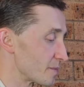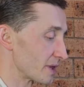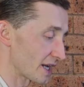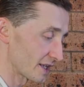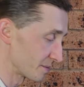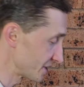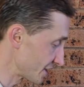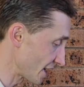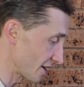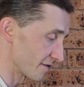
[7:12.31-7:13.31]
and play them
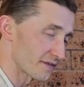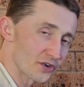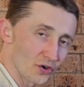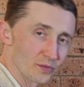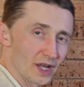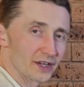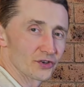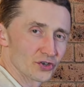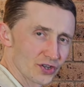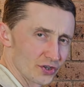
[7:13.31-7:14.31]
together from like
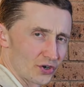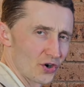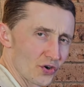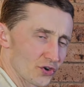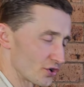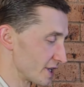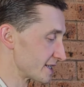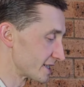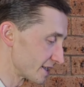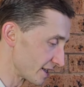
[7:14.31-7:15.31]
you throw your
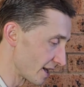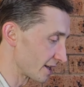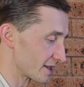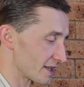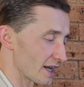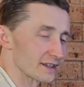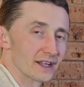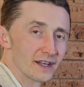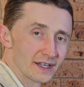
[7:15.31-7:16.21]
wrists in it like that.